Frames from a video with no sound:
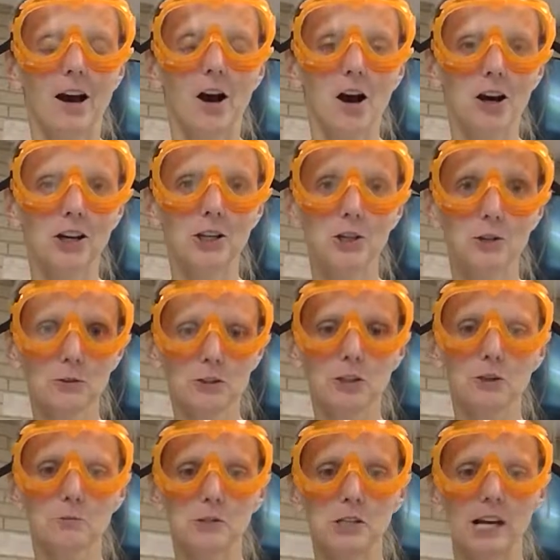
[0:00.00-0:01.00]
our
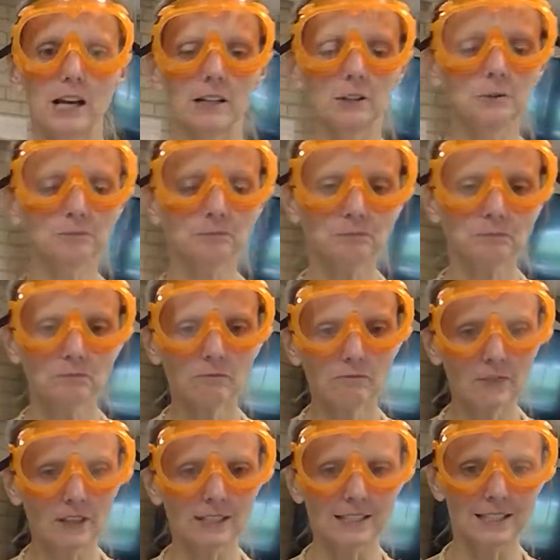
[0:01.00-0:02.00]
YouTube channel.
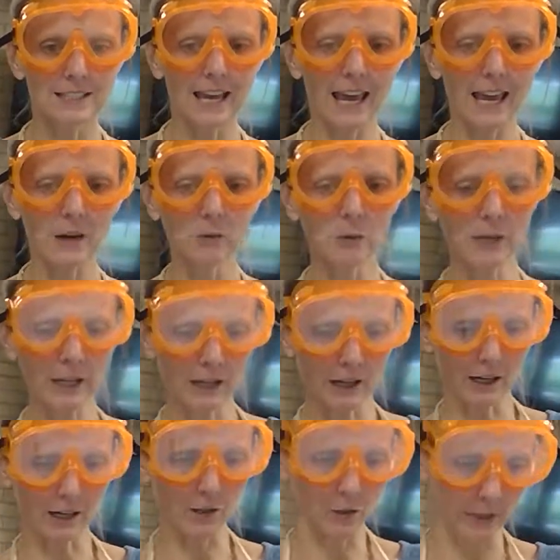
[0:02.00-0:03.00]
Today we
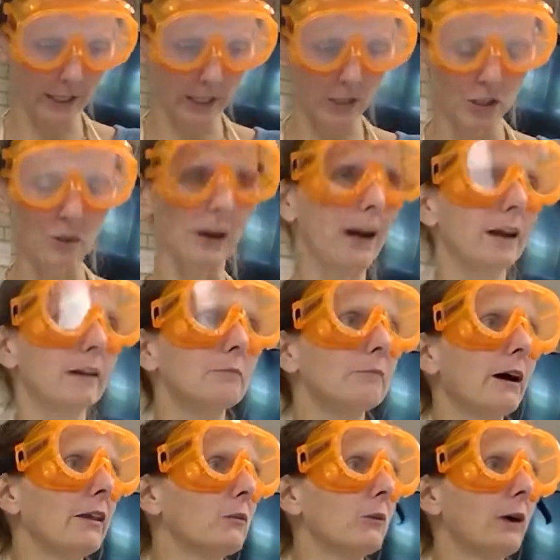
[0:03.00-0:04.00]
are going to,
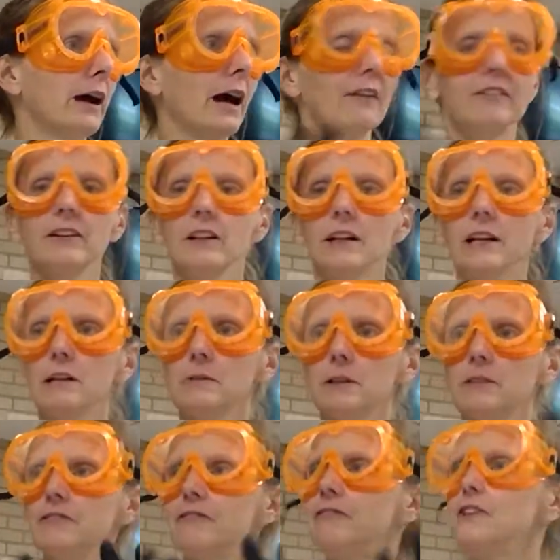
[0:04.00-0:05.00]
by the way, I feel like I'm
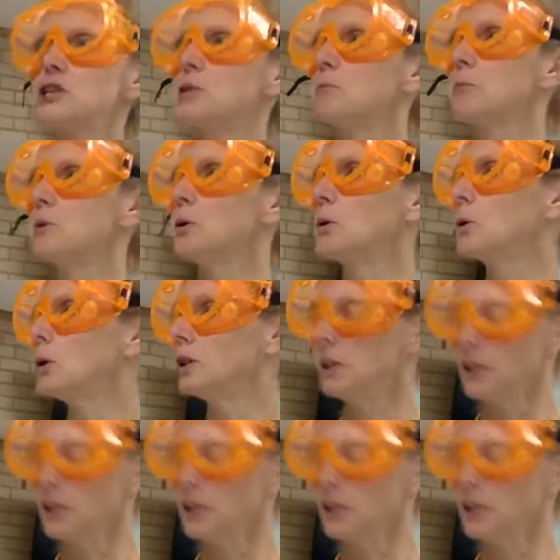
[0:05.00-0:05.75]
in a fishbowl.